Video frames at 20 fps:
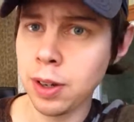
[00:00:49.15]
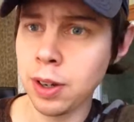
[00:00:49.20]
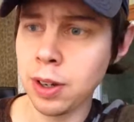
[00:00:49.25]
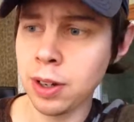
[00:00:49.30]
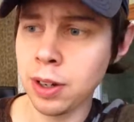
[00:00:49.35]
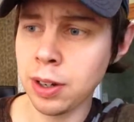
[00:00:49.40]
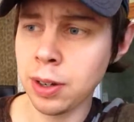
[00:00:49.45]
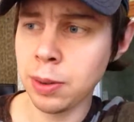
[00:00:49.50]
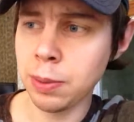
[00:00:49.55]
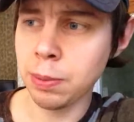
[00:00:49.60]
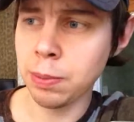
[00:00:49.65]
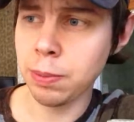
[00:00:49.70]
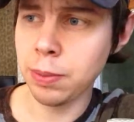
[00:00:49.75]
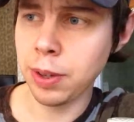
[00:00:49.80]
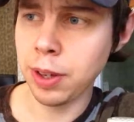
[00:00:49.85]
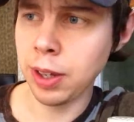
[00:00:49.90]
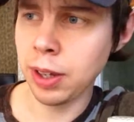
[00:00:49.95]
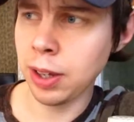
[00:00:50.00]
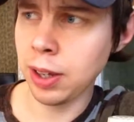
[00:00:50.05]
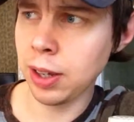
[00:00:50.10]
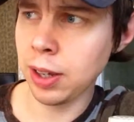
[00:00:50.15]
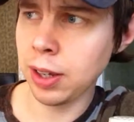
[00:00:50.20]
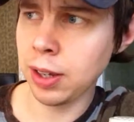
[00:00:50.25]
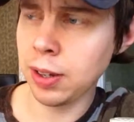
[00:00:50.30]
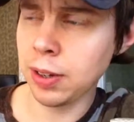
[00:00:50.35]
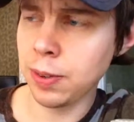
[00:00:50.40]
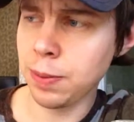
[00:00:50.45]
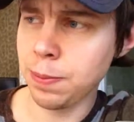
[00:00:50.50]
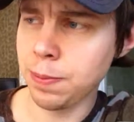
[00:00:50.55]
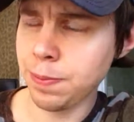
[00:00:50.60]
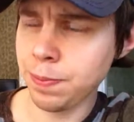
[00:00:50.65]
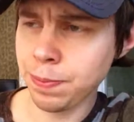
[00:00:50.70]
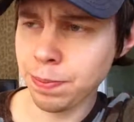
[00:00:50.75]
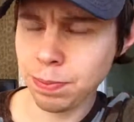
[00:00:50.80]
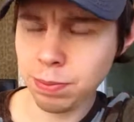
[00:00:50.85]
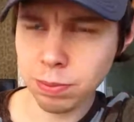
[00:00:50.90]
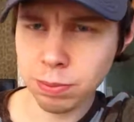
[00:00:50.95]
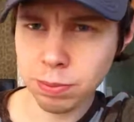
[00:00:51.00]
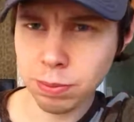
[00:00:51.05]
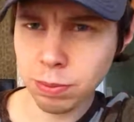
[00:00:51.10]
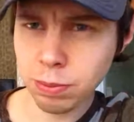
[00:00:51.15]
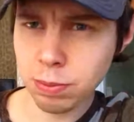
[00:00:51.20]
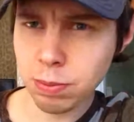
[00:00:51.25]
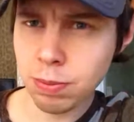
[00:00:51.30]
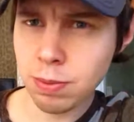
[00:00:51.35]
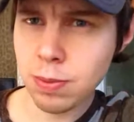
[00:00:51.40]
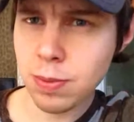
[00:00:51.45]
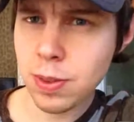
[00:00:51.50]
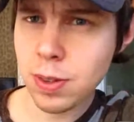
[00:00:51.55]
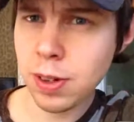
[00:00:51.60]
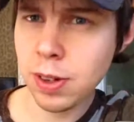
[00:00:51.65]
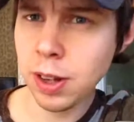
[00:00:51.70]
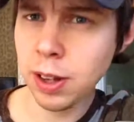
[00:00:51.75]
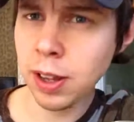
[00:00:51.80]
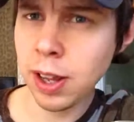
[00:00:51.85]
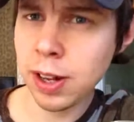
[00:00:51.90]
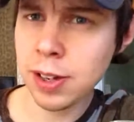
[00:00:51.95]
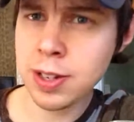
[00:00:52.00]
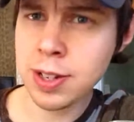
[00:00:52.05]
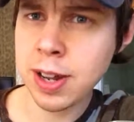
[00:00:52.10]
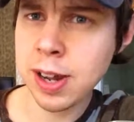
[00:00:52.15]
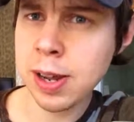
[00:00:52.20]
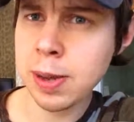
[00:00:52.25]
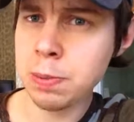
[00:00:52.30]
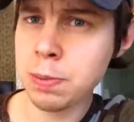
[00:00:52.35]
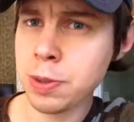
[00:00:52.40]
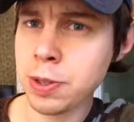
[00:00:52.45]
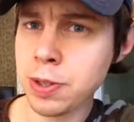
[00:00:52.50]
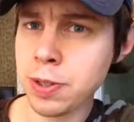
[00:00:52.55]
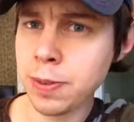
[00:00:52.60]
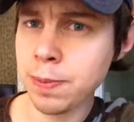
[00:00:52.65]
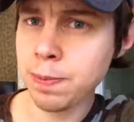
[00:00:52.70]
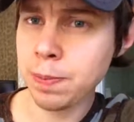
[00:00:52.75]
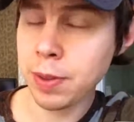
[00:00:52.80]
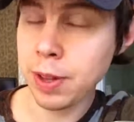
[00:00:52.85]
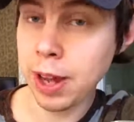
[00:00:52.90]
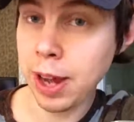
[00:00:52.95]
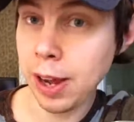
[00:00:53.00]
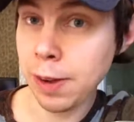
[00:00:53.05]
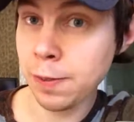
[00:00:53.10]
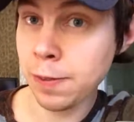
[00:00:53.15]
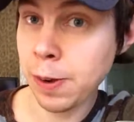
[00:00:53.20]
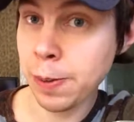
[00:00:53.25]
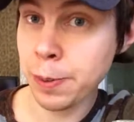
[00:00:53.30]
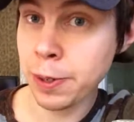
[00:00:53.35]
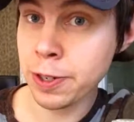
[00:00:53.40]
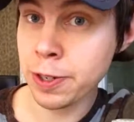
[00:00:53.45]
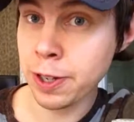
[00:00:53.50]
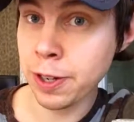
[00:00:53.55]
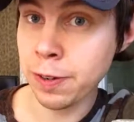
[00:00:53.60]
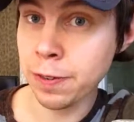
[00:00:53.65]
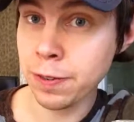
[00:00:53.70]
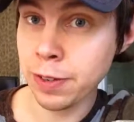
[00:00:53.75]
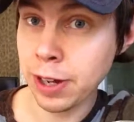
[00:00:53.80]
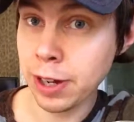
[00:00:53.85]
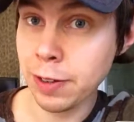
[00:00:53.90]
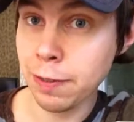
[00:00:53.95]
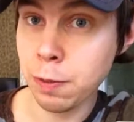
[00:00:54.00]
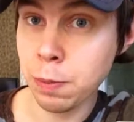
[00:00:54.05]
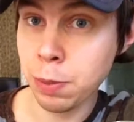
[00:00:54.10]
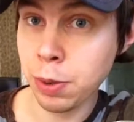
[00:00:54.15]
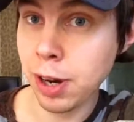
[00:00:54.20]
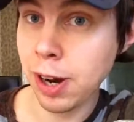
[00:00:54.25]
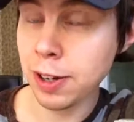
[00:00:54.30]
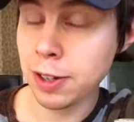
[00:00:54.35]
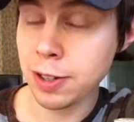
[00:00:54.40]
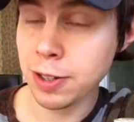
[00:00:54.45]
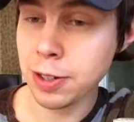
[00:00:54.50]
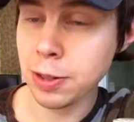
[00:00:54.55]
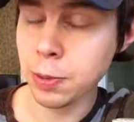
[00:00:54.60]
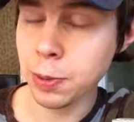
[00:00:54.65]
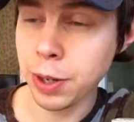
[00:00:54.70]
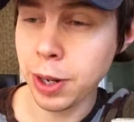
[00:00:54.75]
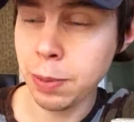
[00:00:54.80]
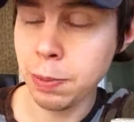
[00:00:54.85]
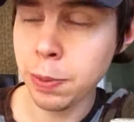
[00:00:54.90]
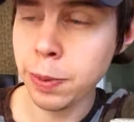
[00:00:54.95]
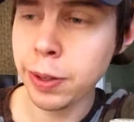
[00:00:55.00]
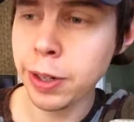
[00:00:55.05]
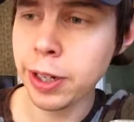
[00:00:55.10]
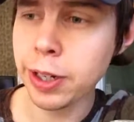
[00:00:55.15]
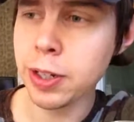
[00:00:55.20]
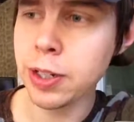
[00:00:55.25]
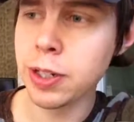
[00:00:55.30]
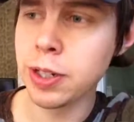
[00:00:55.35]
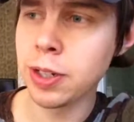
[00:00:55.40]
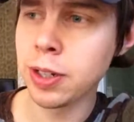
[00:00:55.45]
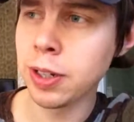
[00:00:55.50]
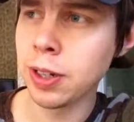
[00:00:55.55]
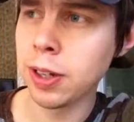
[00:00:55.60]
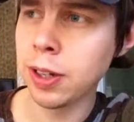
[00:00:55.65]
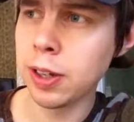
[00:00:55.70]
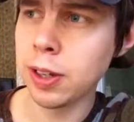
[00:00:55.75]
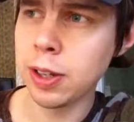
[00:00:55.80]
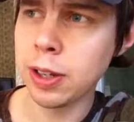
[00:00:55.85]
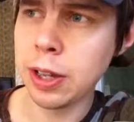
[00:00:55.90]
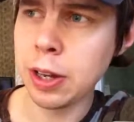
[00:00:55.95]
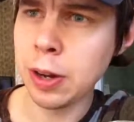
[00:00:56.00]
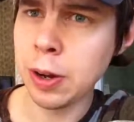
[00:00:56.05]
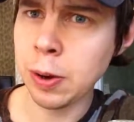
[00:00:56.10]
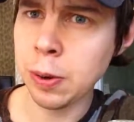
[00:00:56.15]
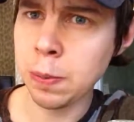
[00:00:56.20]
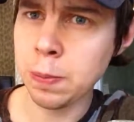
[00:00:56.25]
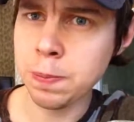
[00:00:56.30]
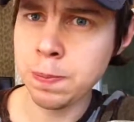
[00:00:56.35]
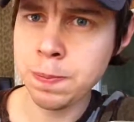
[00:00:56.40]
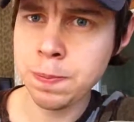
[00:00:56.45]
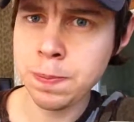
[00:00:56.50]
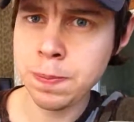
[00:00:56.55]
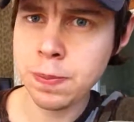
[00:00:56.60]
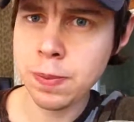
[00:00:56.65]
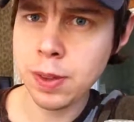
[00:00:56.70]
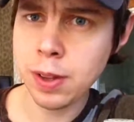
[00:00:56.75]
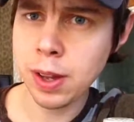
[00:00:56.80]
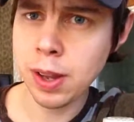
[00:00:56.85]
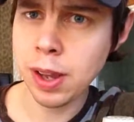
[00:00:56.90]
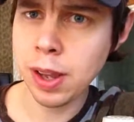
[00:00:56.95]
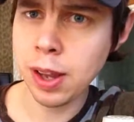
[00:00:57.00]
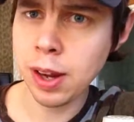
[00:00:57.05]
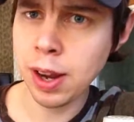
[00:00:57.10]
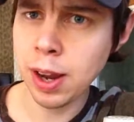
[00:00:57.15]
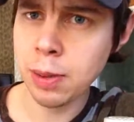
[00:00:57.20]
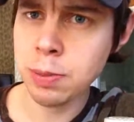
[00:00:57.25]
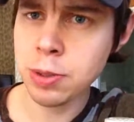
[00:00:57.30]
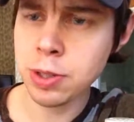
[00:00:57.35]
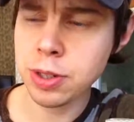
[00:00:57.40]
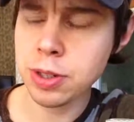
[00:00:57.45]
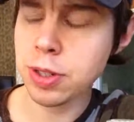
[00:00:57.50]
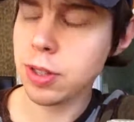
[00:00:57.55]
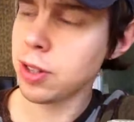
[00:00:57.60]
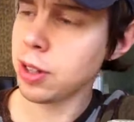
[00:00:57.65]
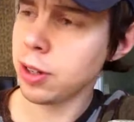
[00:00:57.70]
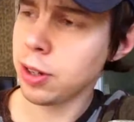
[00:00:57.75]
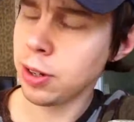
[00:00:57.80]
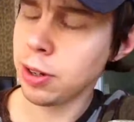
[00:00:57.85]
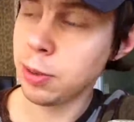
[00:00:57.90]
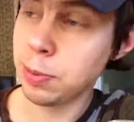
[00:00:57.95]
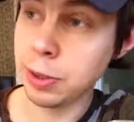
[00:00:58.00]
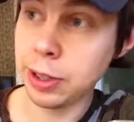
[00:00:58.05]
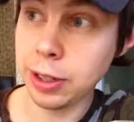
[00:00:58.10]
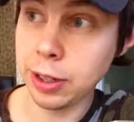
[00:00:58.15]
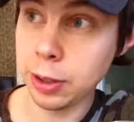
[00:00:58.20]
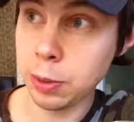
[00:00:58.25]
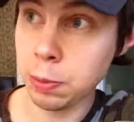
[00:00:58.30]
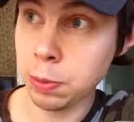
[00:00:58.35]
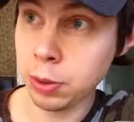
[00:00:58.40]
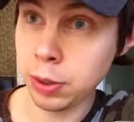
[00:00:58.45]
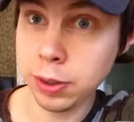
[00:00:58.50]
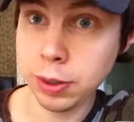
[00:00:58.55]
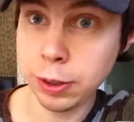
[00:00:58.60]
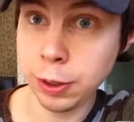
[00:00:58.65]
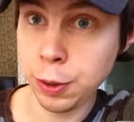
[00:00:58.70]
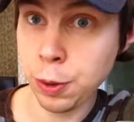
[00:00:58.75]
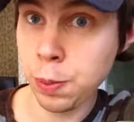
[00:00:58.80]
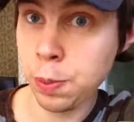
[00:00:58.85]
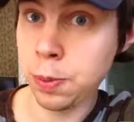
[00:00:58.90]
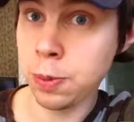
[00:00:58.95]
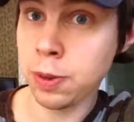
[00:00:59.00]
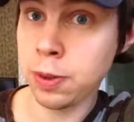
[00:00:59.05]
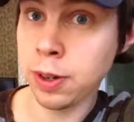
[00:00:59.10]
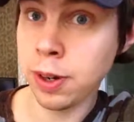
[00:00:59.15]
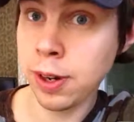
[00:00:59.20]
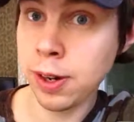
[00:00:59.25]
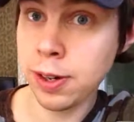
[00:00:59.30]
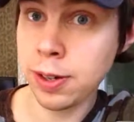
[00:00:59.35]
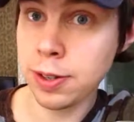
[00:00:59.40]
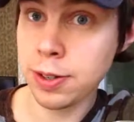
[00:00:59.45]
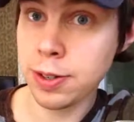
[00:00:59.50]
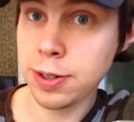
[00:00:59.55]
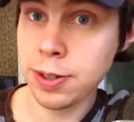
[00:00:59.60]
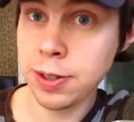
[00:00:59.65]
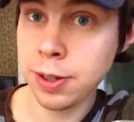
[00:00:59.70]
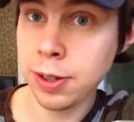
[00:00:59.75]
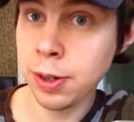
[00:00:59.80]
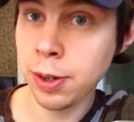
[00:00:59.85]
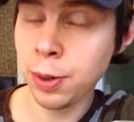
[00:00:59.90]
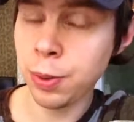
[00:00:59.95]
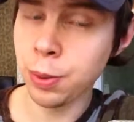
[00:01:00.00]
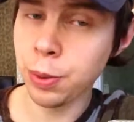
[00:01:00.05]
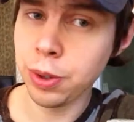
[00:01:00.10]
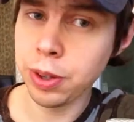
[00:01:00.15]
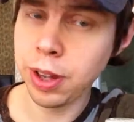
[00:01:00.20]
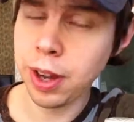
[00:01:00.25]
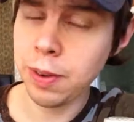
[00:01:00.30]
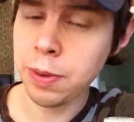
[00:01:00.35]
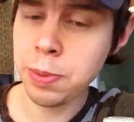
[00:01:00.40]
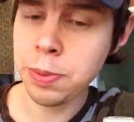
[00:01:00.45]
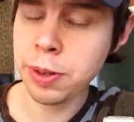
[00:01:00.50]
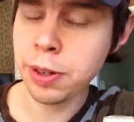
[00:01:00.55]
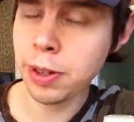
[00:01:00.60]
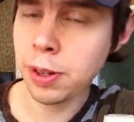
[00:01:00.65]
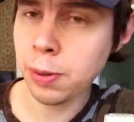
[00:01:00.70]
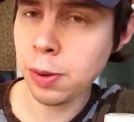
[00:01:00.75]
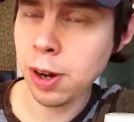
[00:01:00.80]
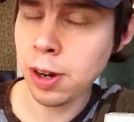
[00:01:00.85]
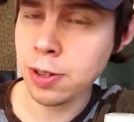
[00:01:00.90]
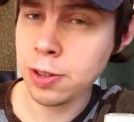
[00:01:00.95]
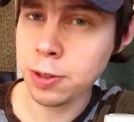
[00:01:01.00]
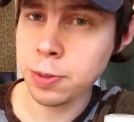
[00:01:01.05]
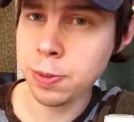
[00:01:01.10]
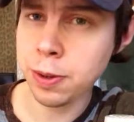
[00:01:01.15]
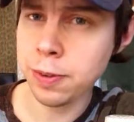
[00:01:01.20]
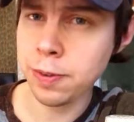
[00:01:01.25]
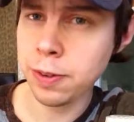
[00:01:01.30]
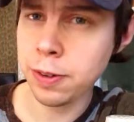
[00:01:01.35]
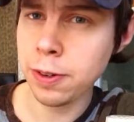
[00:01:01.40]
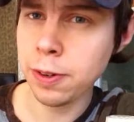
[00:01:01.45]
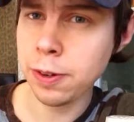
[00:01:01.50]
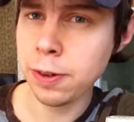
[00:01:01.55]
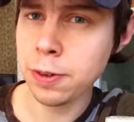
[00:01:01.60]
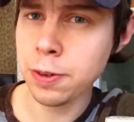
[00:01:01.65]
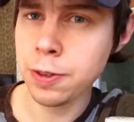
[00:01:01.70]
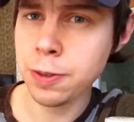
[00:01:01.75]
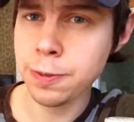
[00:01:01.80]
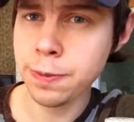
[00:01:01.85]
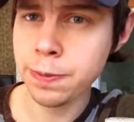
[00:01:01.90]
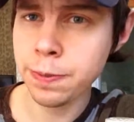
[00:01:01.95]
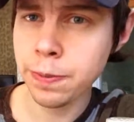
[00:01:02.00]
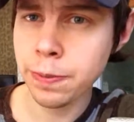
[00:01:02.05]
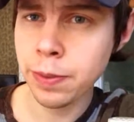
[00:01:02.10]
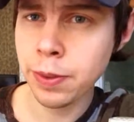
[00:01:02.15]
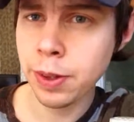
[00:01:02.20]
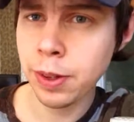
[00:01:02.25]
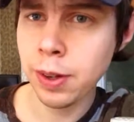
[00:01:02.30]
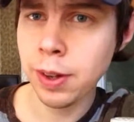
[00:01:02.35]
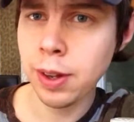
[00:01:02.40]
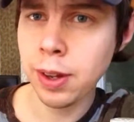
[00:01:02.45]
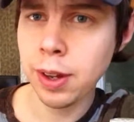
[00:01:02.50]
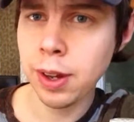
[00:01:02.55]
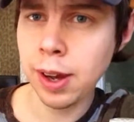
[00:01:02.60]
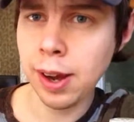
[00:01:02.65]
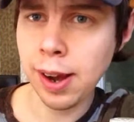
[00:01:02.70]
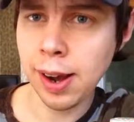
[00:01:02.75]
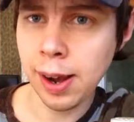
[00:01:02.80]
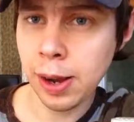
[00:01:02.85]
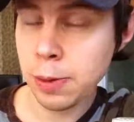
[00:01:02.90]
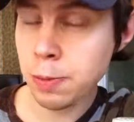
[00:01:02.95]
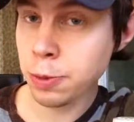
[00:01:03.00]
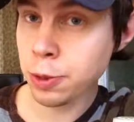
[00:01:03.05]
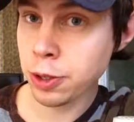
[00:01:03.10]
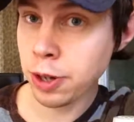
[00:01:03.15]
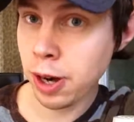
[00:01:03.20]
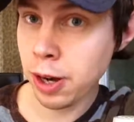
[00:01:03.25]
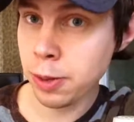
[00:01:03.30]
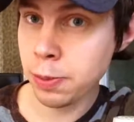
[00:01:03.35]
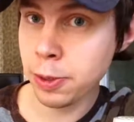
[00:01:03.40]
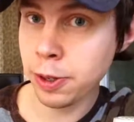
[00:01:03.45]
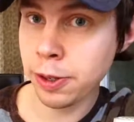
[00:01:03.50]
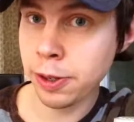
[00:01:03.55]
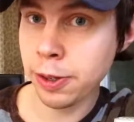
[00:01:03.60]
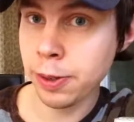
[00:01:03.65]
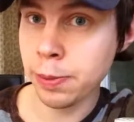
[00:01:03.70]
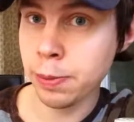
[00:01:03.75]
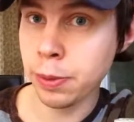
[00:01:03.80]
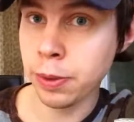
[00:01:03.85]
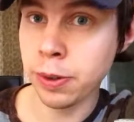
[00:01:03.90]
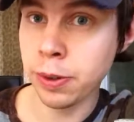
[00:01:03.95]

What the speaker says: and a lot of times I find myself not even practicing what I preach, you know, and I'm just here to be completely open and honest with everybody that watches my videos. I'm trying to become